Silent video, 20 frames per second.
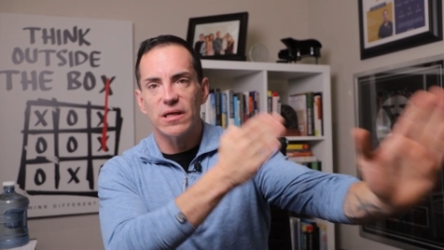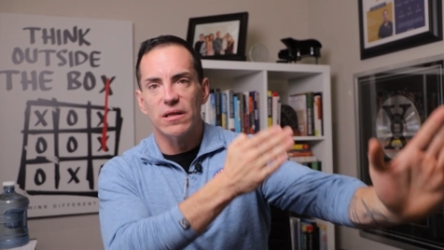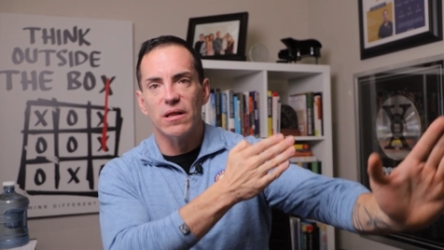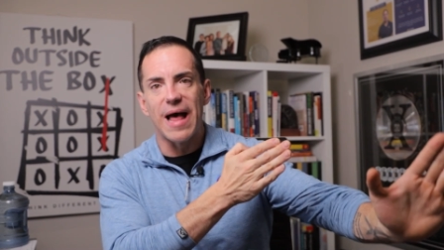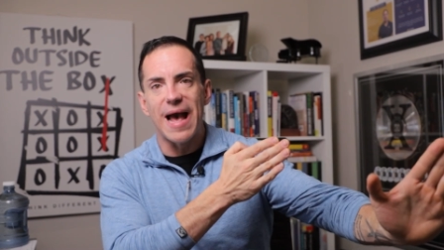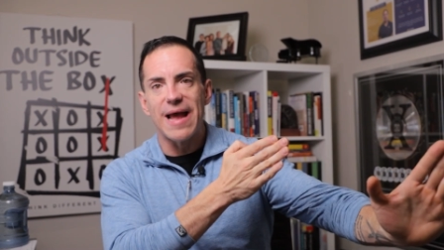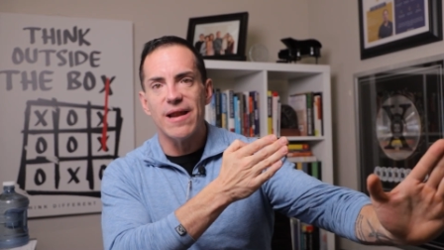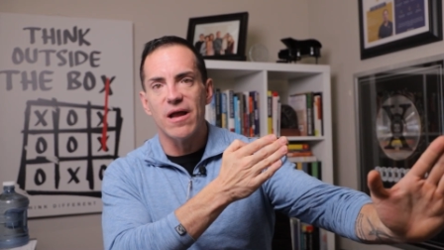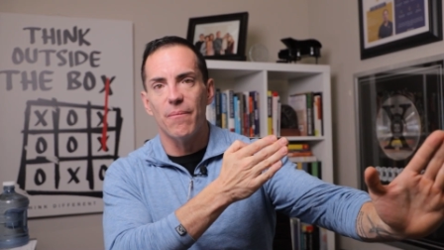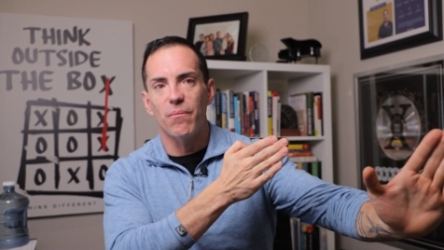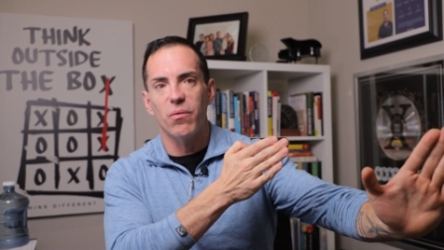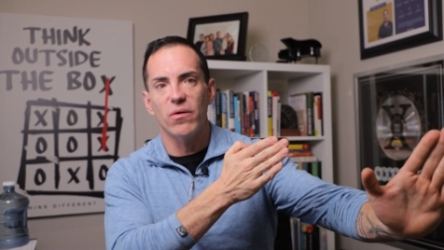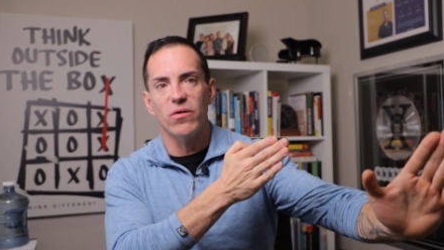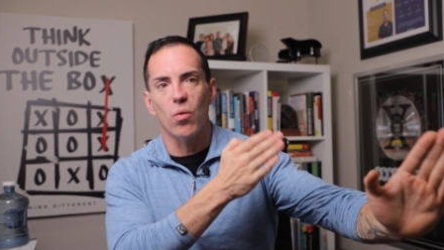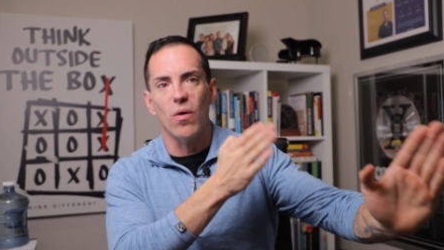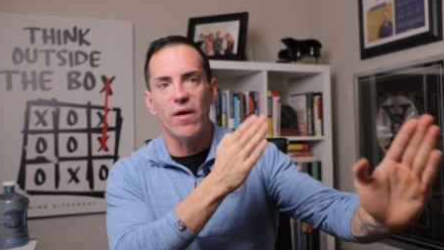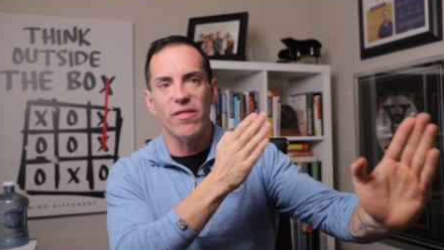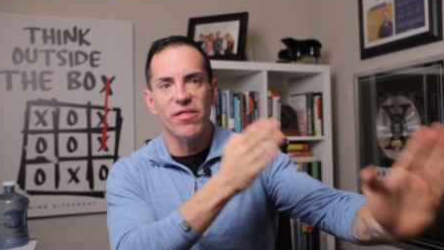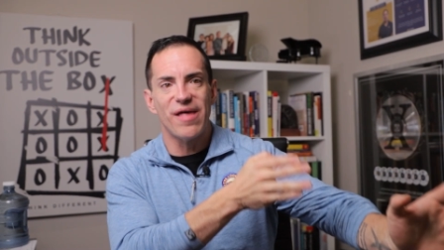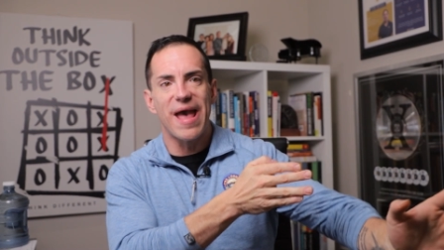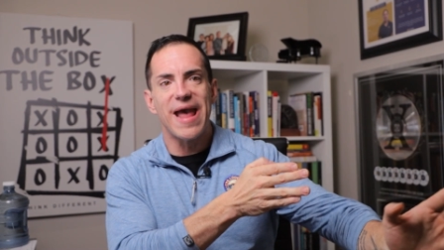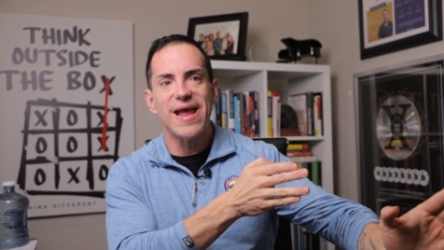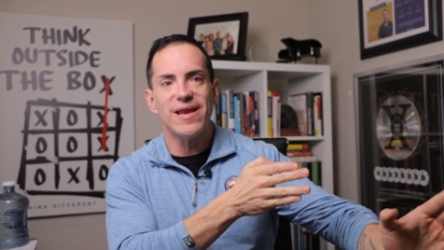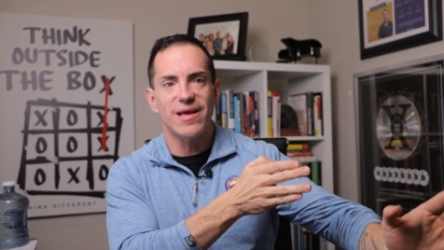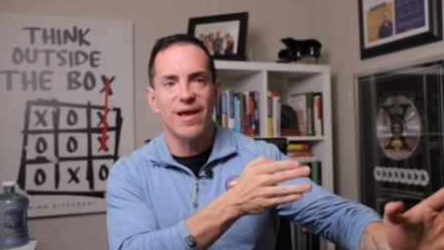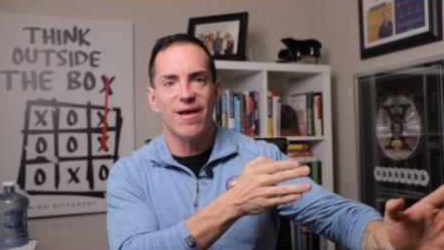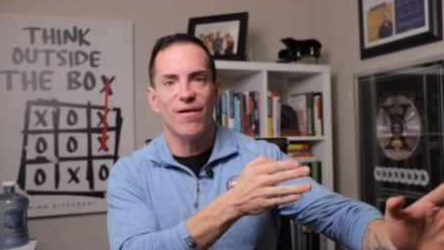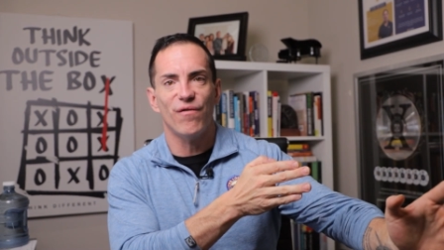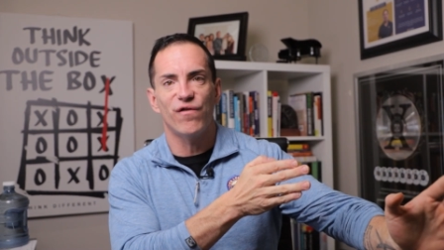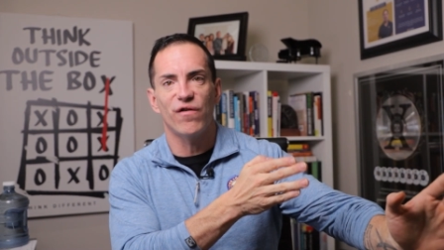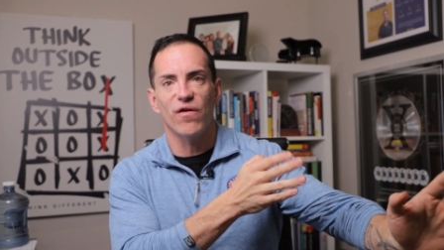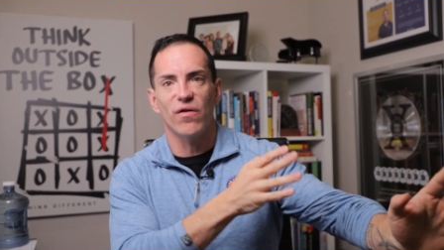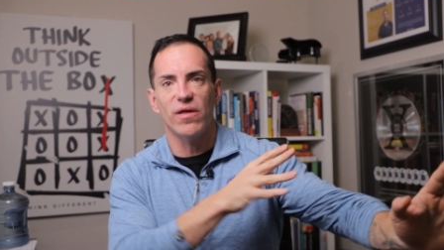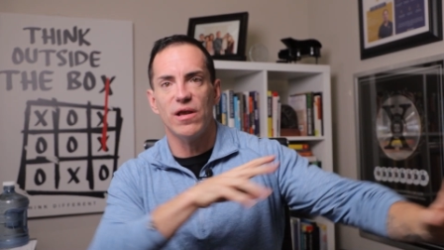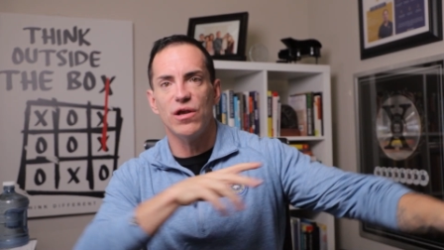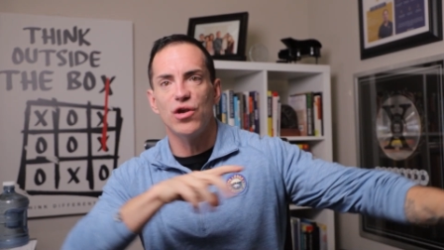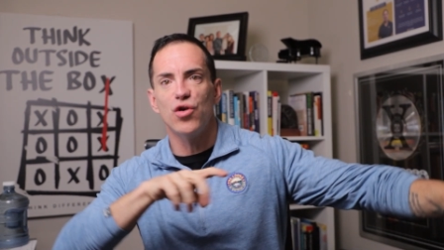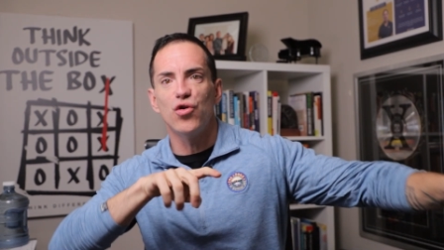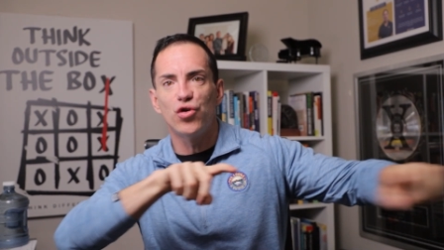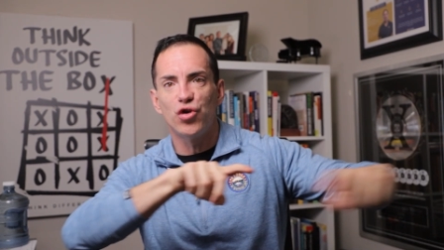to line up with what they did so
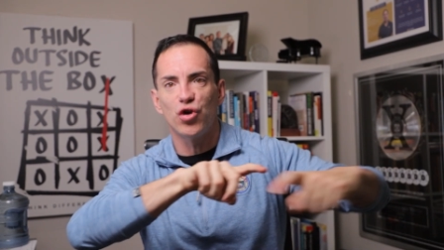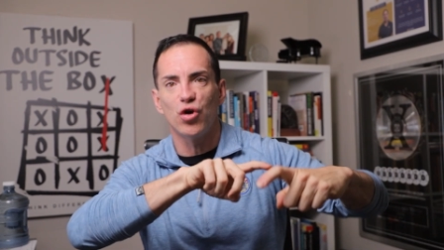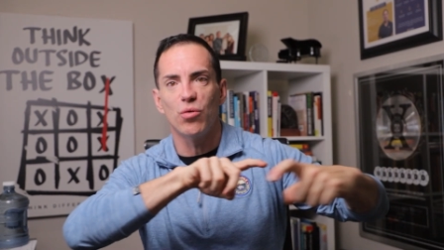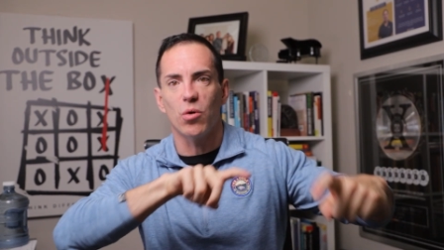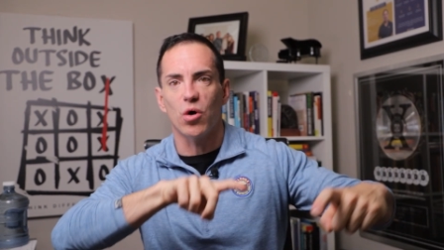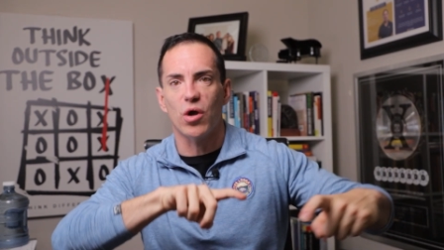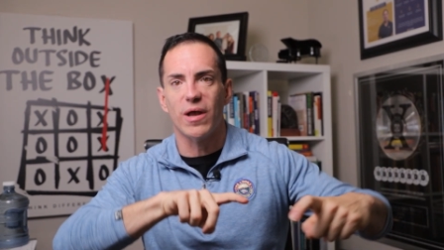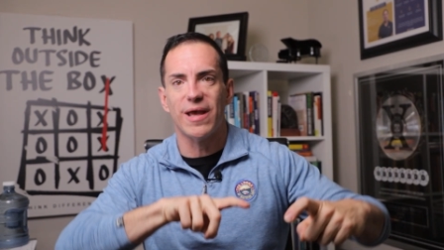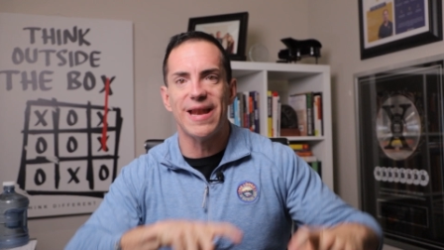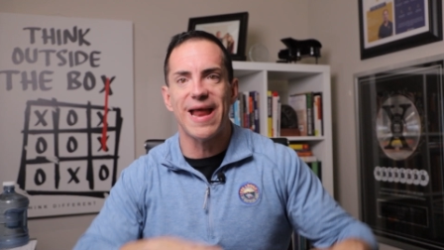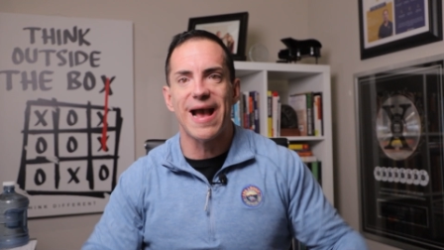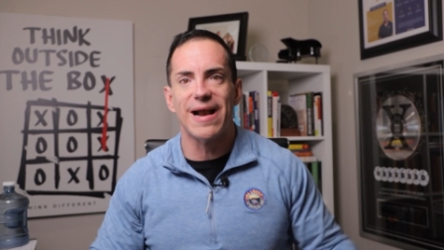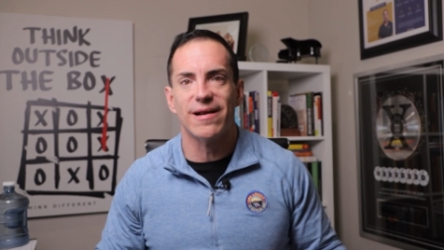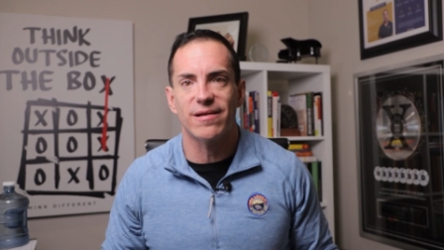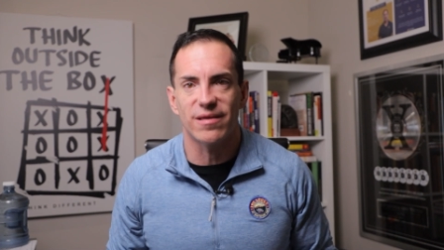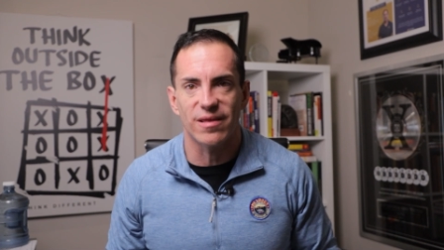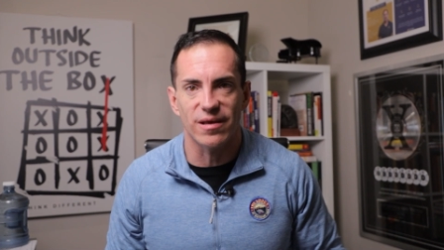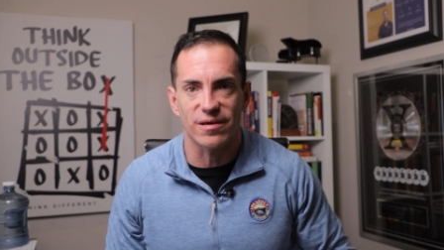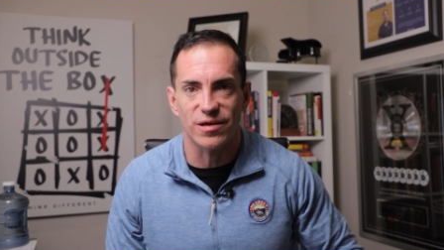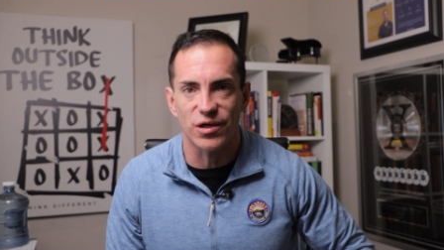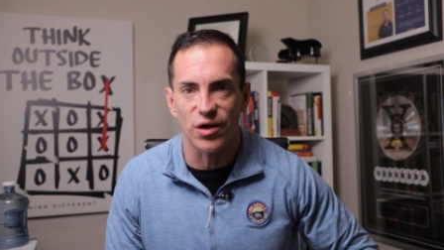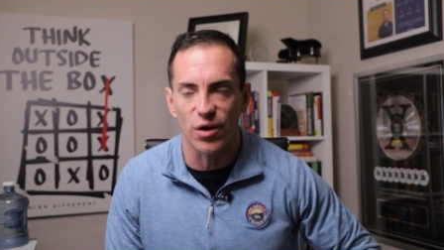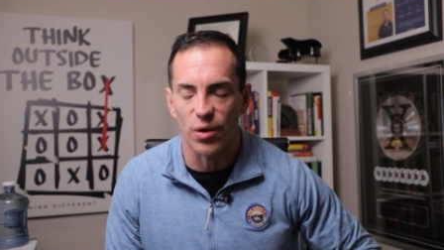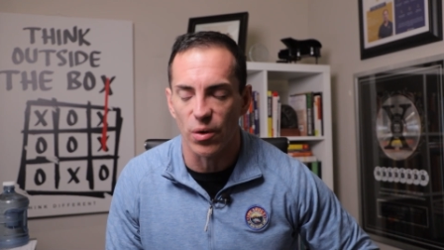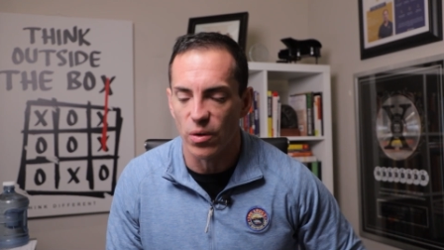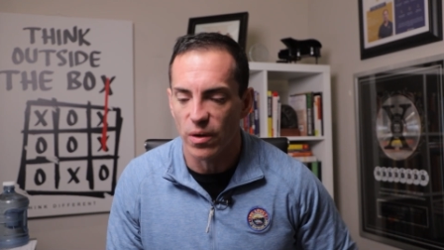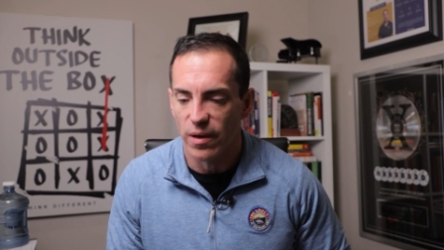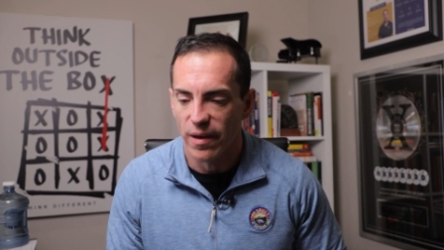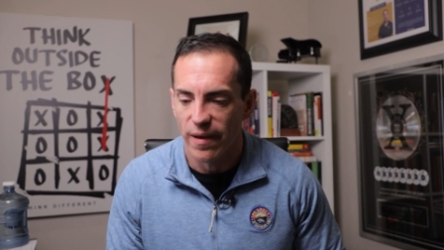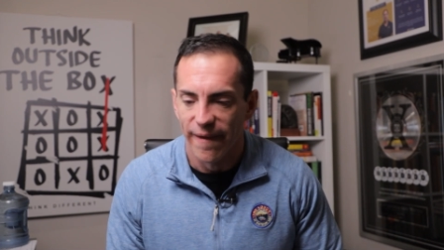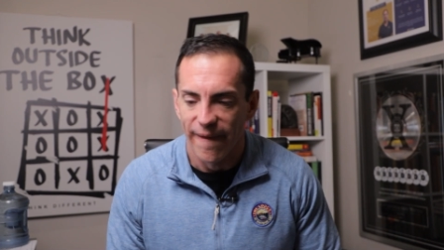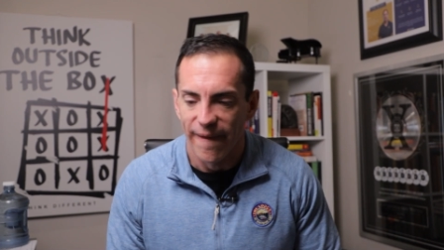that YouTube will connect the two.